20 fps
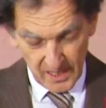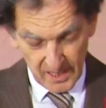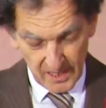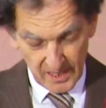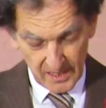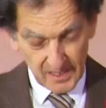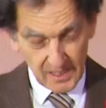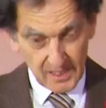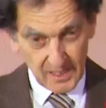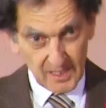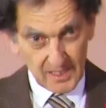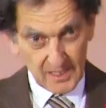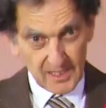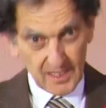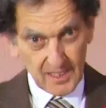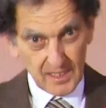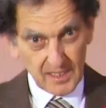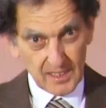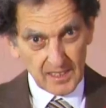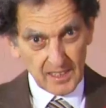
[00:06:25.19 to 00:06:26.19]
and the
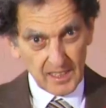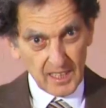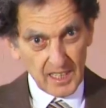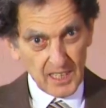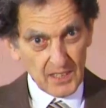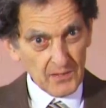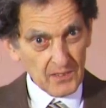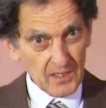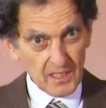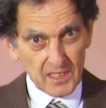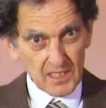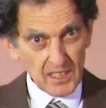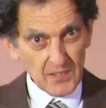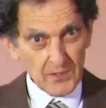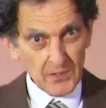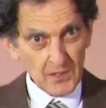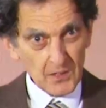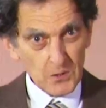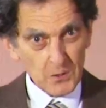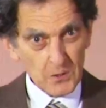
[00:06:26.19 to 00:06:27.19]
idea that even in
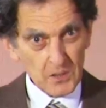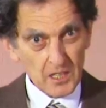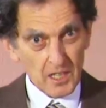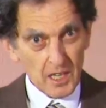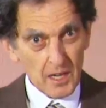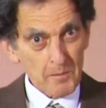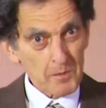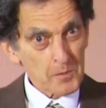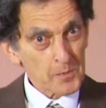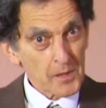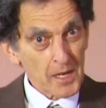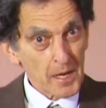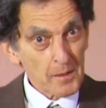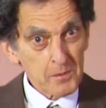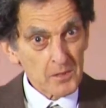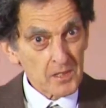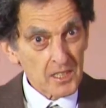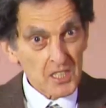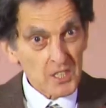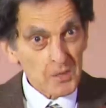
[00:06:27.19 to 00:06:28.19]
difficult times,
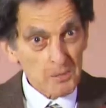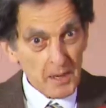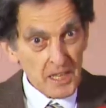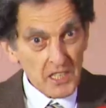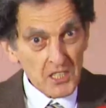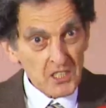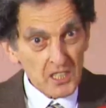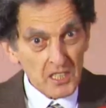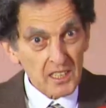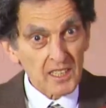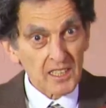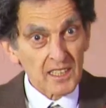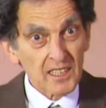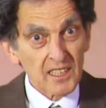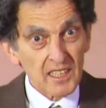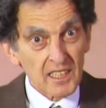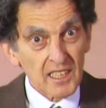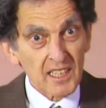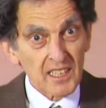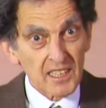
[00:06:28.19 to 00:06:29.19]
perhaps especially
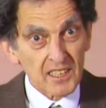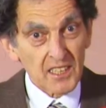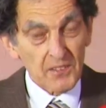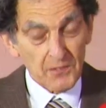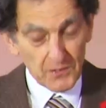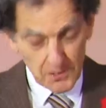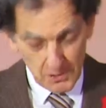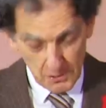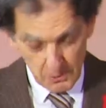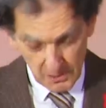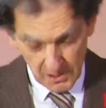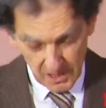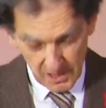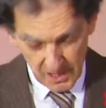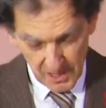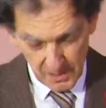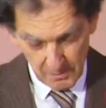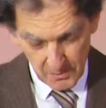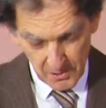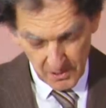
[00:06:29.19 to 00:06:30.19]
in difficult
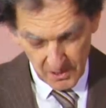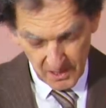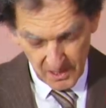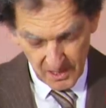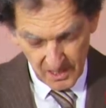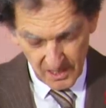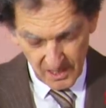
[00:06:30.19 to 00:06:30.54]
times,